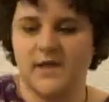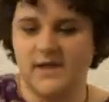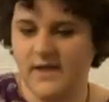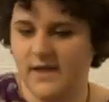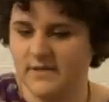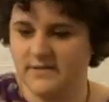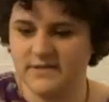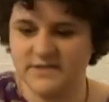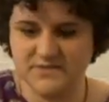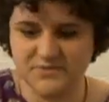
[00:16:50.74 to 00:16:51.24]

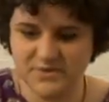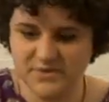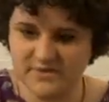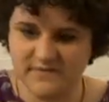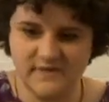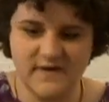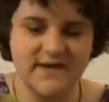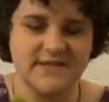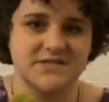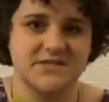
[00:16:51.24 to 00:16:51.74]
It looks really
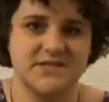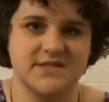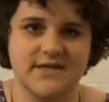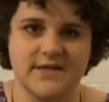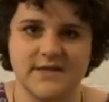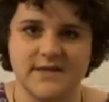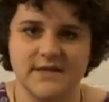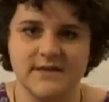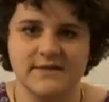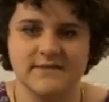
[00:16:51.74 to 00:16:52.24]
fresh.
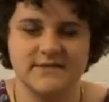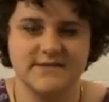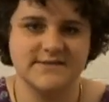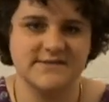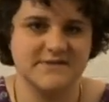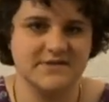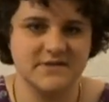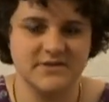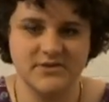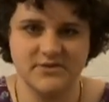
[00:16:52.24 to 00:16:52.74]
There's
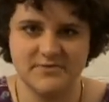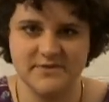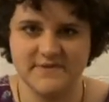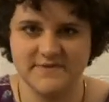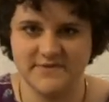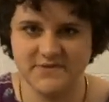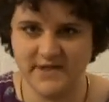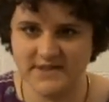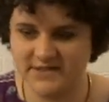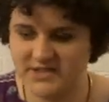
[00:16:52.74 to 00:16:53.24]
still a little bit of
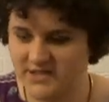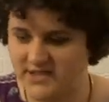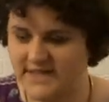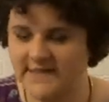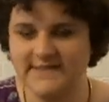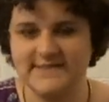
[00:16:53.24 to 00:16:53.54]
stretch in it.